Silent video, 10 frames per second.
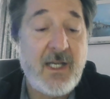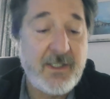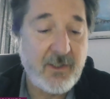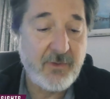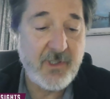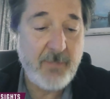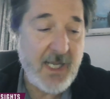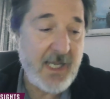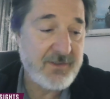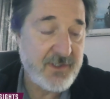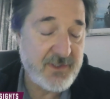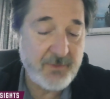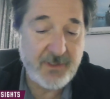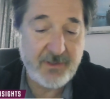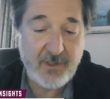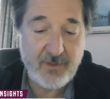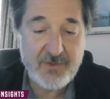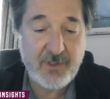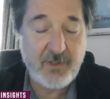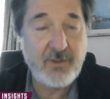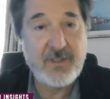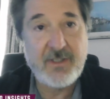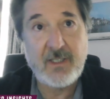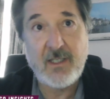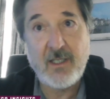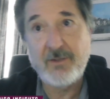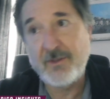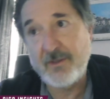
In the past, it's been here's security technology.